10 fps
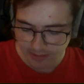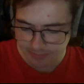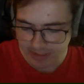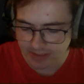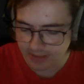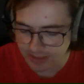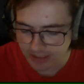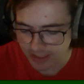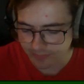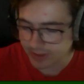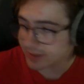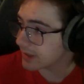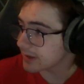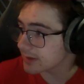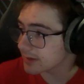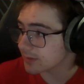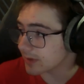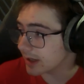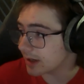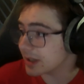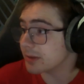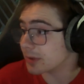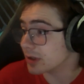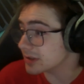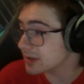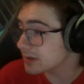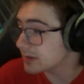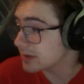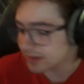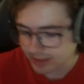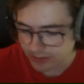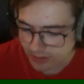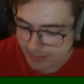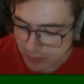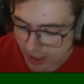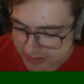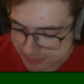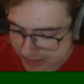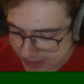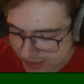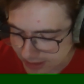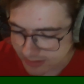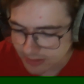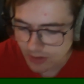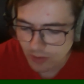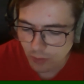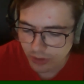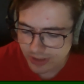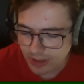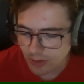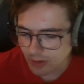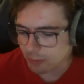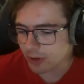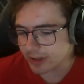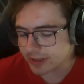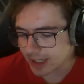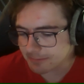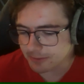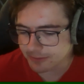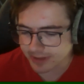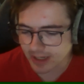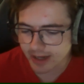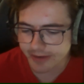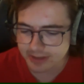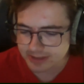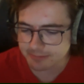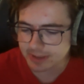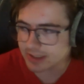basically everything, right, about the person that you possibly can. Or you can go more in depth with hiring somebody